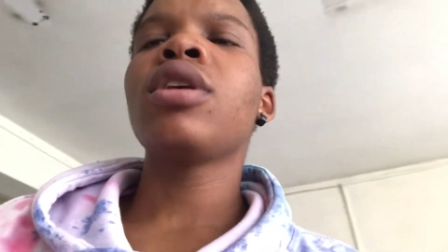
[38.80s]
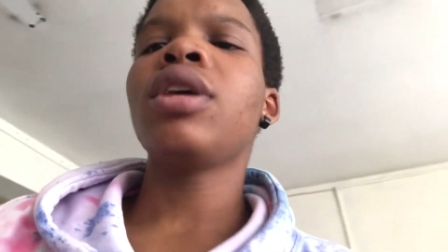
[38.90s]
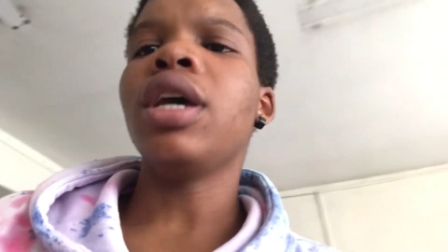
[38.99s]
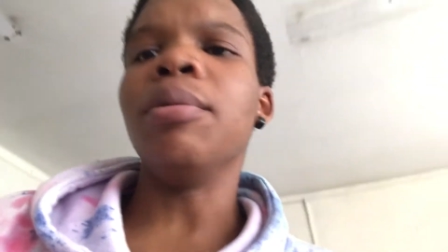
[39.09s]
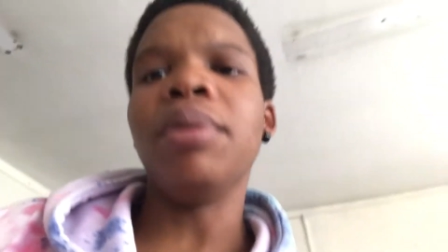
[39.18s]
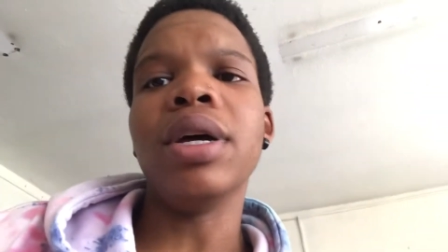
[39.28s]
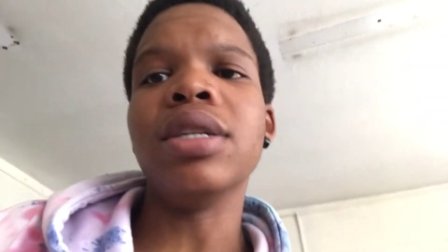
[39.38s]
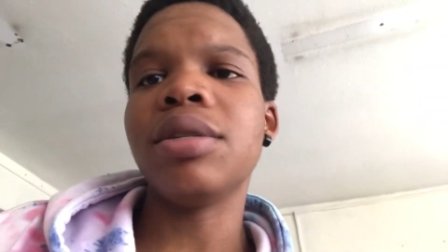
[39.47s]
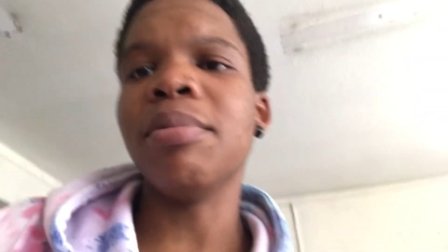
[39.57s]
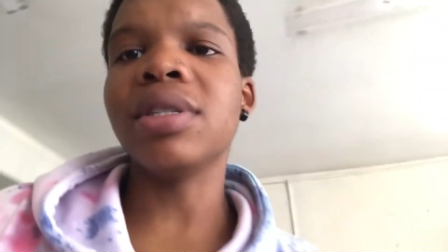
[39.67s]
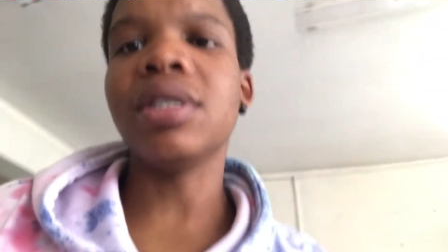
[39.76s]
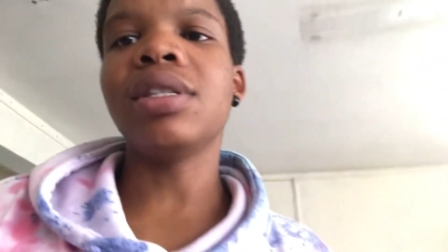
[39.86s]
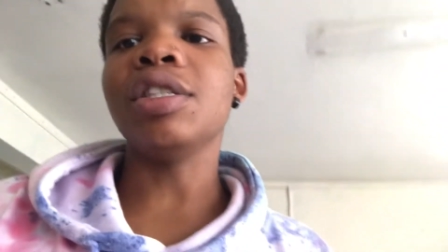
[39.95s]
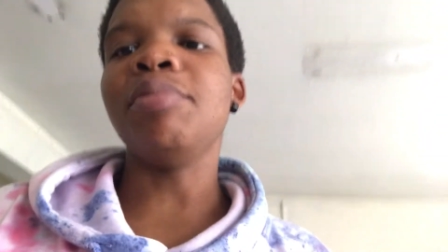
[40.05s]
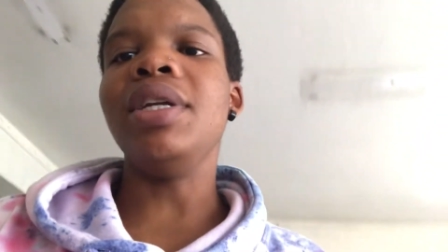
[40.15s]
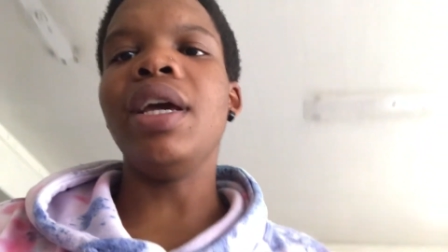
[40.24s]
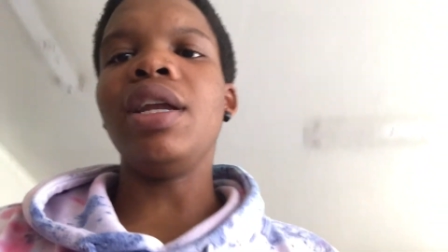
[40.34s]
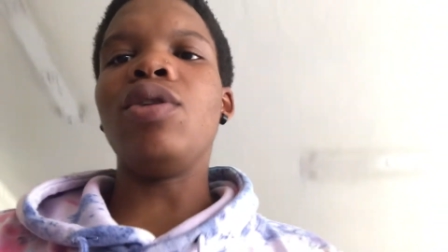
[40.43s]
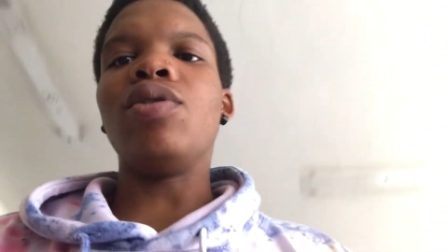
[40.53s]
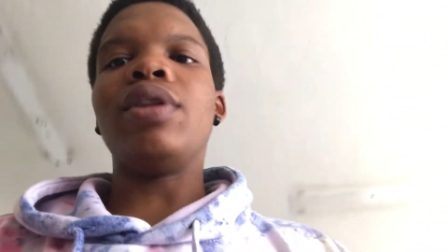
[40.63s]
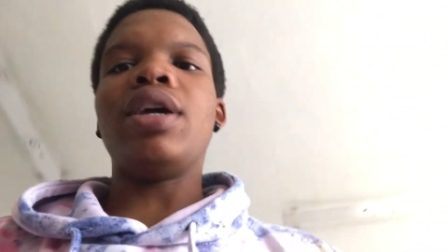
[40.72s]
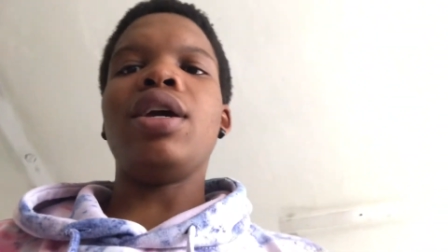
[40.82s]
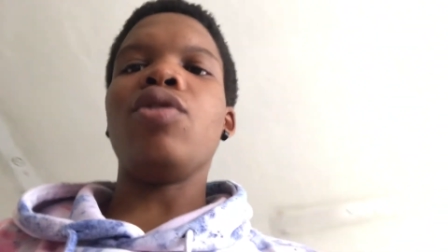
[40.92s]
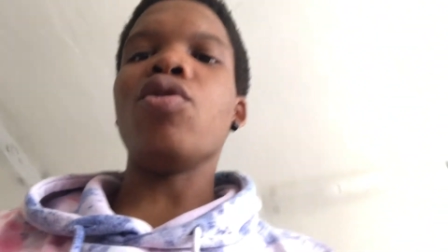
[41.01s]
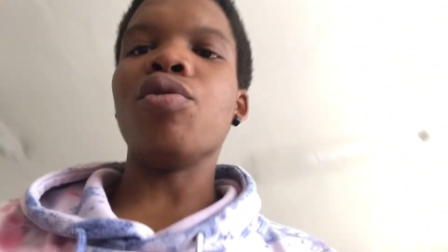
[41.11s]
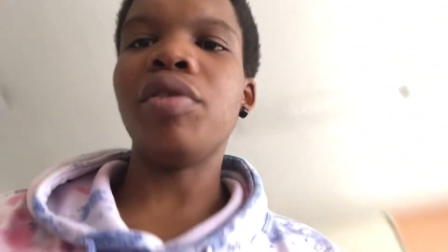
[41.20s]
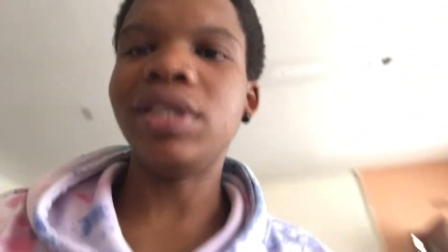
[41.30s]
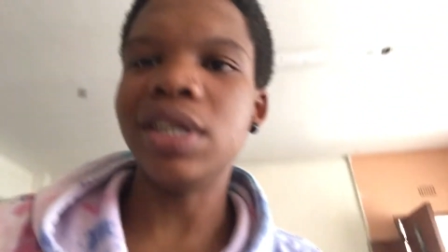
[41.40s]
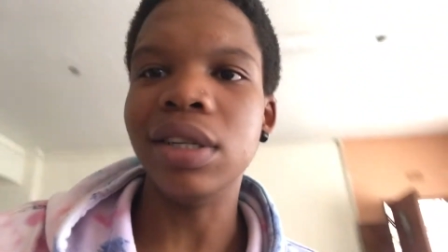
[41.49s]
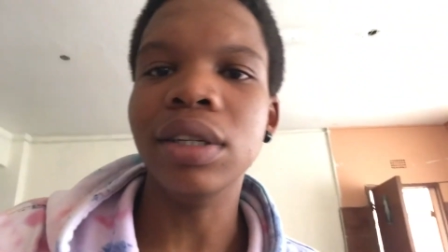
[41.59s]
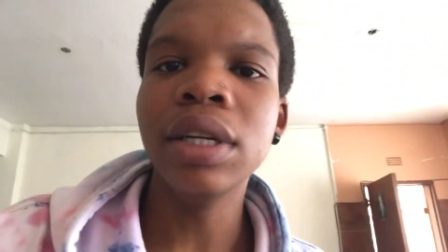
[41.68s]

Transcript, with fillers: And plus, my sister's been hating on the hair growth thing.